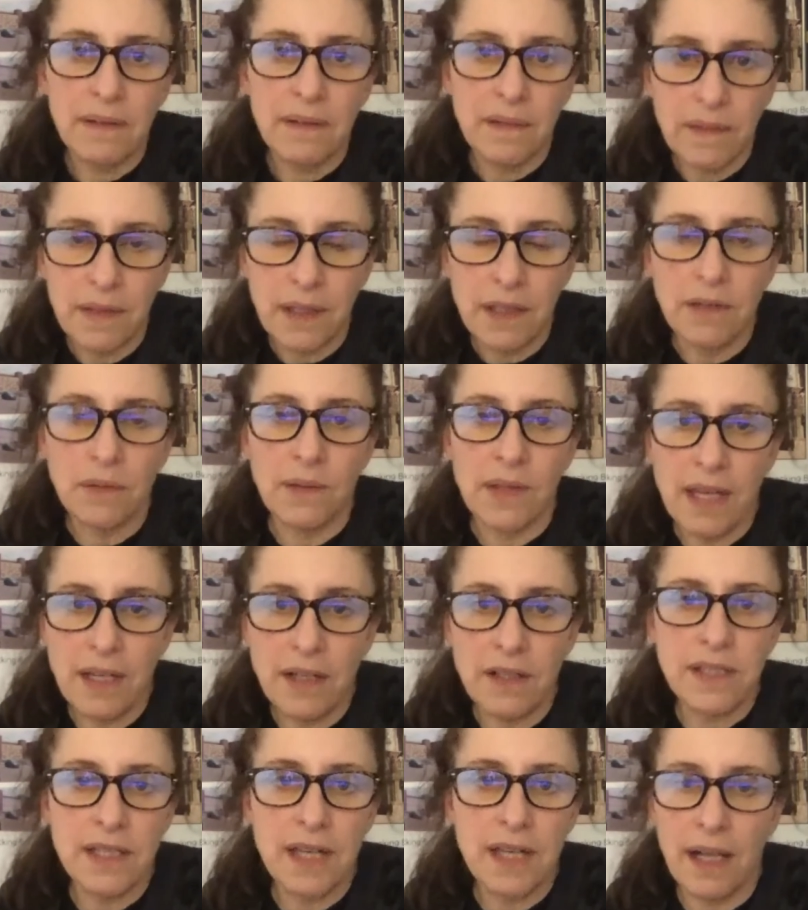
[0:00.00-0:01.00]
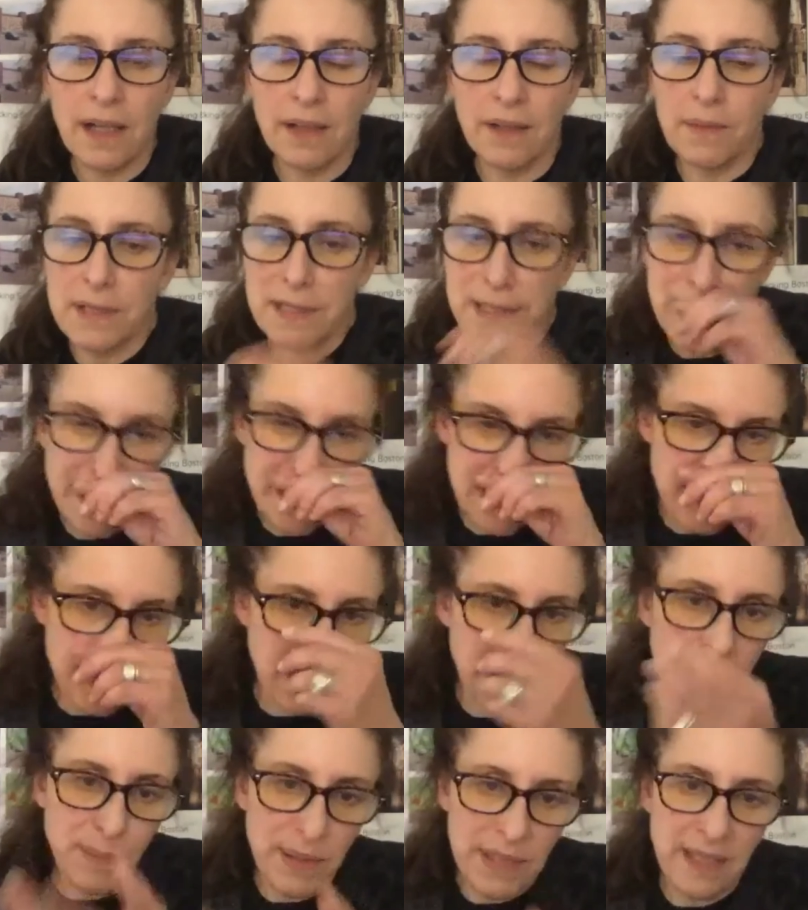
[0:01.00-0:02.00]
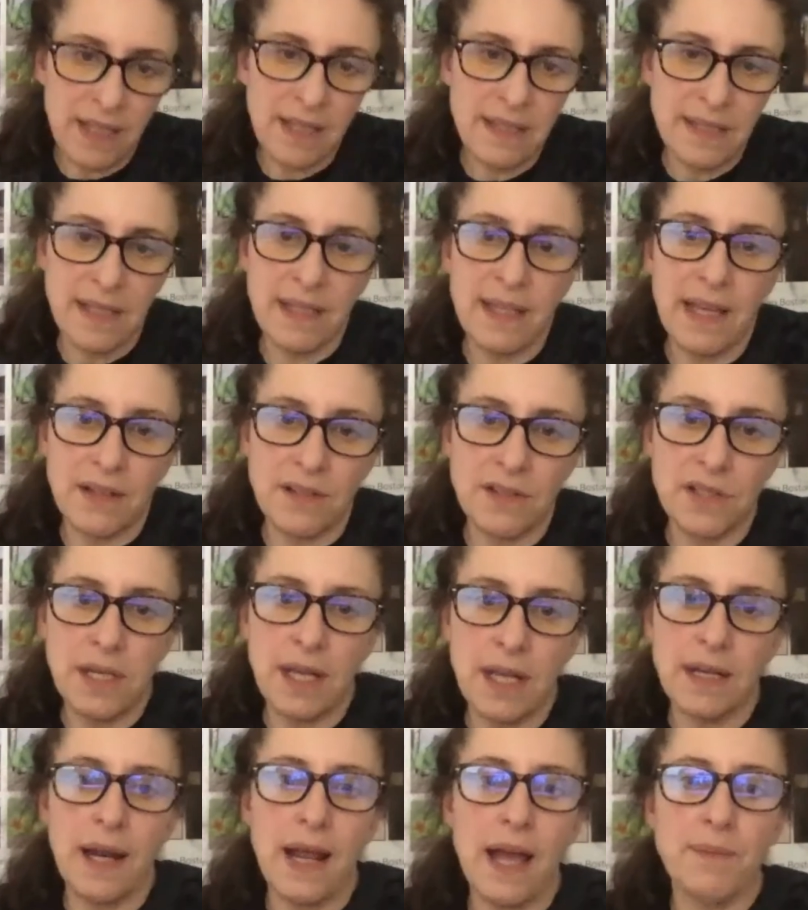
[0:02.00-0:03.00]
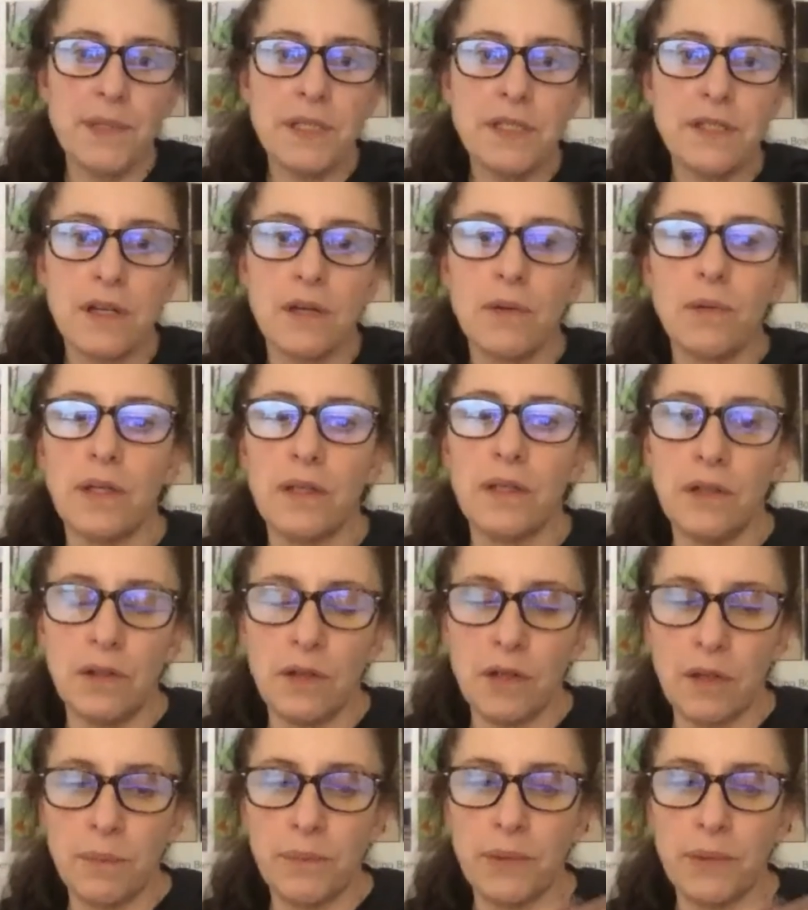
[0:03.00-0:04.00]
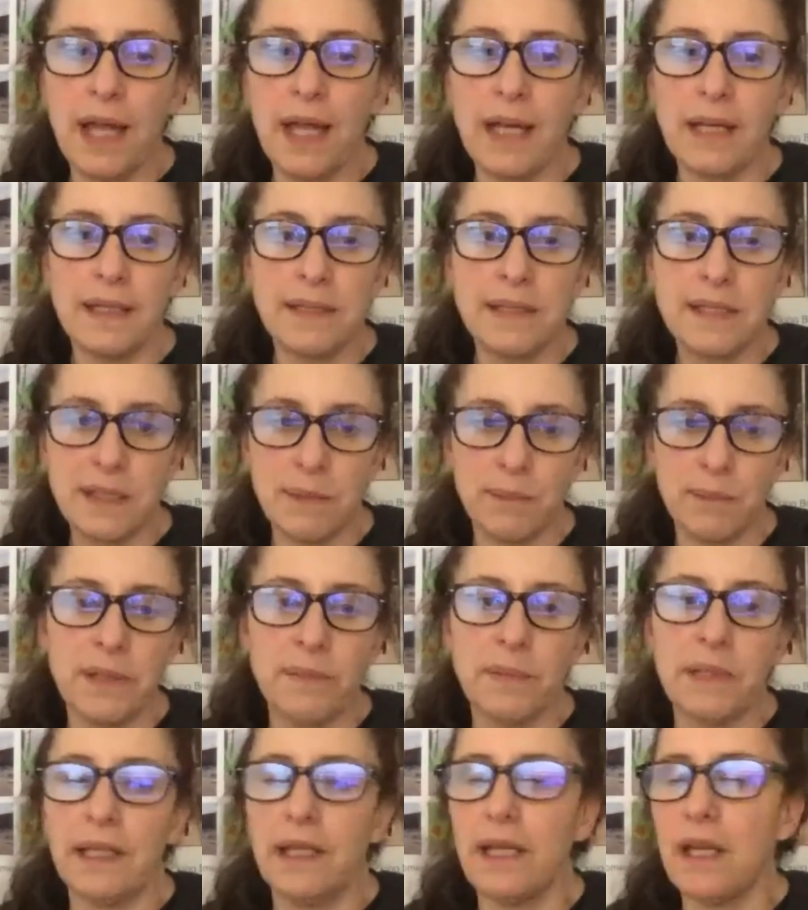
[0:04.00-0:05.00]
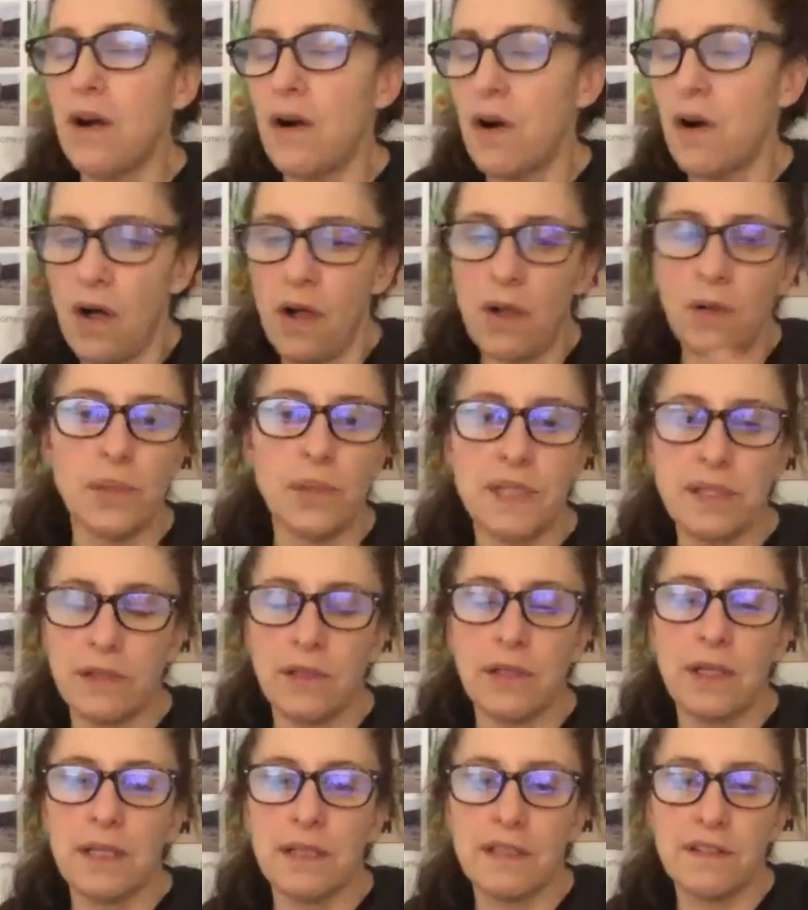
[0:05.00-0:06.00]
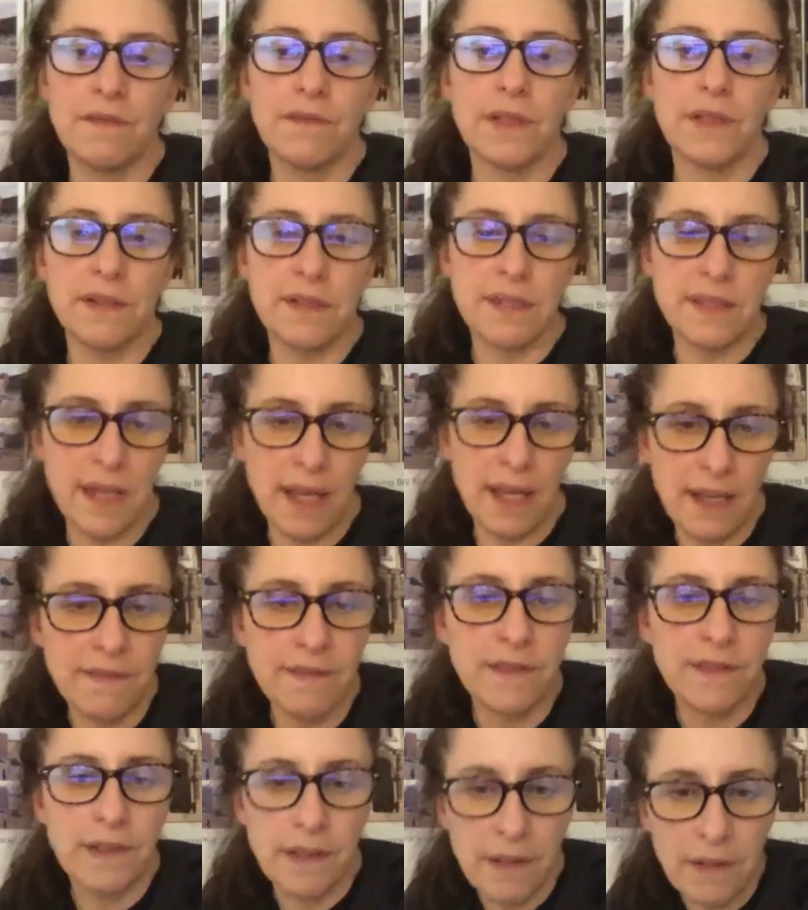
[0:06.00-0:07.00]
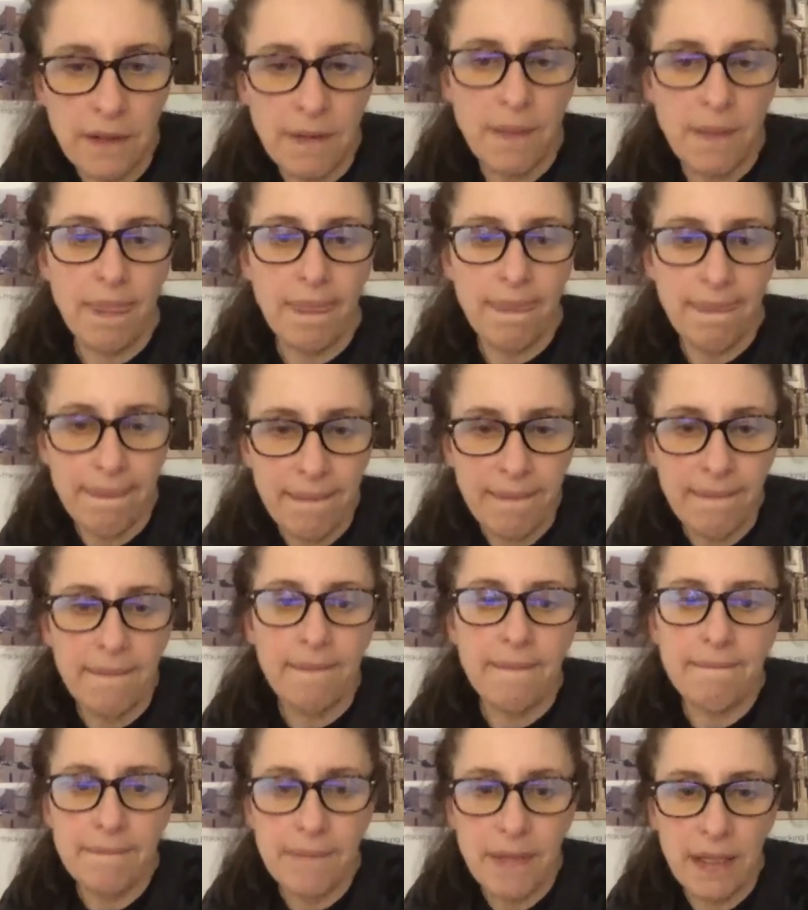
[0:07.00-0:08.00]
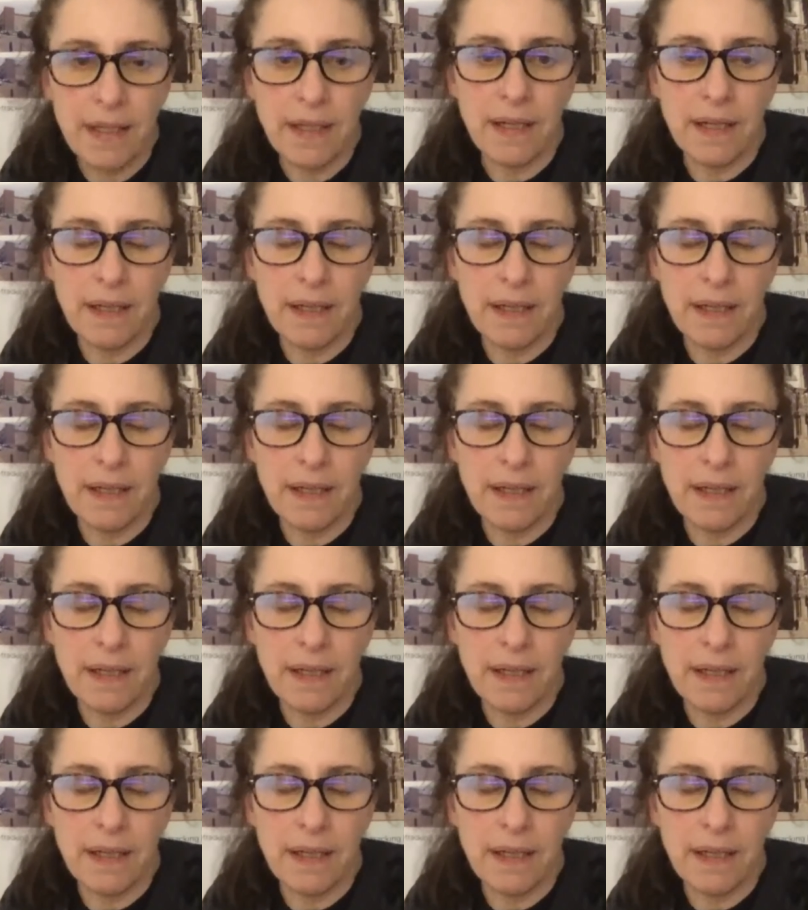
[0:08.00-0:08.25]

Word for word: you, they could tell because they study PTSD, they understand how it happens. So your, your brain is subliminally always looking to feel safe. Um, that